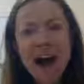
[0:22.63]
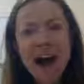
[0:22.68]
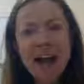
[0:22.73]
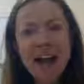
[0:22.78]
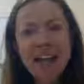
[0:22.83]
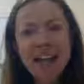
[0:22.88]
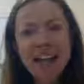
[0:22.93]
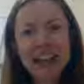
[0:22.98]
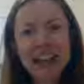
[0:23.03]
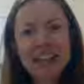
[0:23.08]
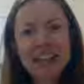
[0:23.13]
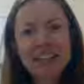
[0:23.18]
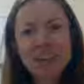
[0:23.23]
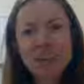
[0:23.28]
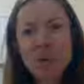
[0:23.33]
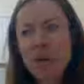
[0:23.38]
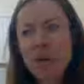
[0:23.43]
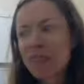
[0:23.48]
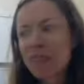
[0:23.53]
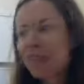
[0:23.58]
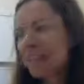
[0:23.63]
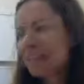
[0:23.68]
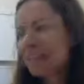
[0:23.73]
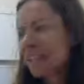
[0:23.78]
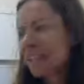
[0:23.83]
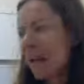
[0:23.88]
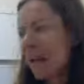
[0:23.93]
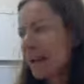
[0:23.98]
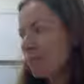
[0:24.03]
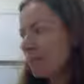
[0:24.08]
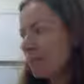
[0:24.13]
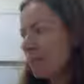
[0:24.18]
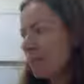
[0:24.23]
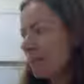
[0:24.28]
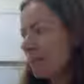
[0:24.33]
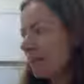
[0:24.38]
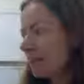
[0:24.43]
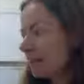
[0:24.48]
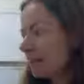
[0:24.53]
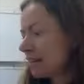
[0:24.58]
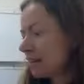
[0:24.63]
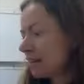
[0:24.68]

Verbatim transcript: And guess what they sent me?